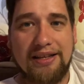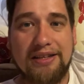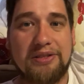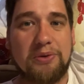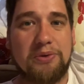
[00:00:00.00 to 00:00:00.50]

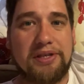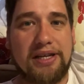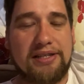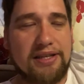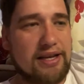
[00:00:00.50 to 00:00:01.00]
So it was
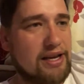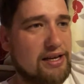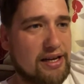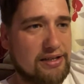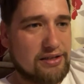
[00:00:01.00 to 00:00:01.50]
nice
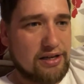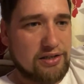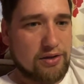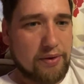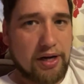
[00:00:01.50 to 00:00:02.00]

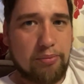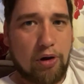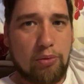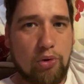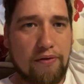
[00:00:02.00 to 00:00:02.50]
to quickly
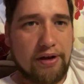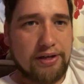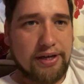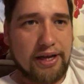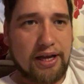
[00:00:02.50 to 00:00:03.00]
pop over,
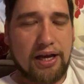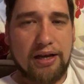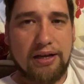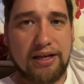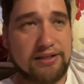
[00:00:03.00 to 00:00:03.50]
and
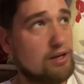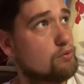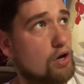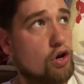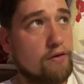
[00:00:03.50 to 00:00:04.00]
like I say, it
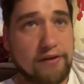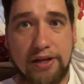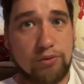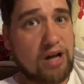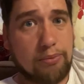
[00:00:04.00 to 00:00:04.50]

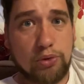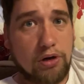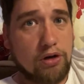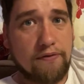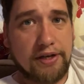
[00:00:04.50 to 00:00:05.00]
was absolutely
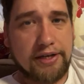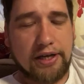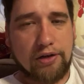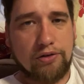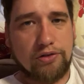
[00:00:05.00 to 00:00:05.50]
lovely day
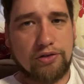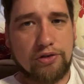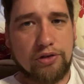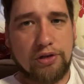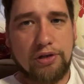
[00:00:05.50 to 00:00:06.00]
on
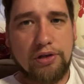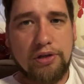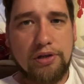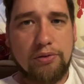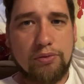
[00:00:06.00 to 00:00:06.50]
Sunday. It
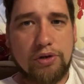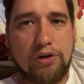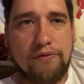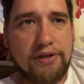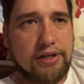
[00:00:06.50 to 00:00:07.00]
was a
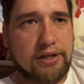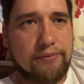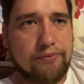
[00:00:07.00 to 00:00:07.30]
lovely day.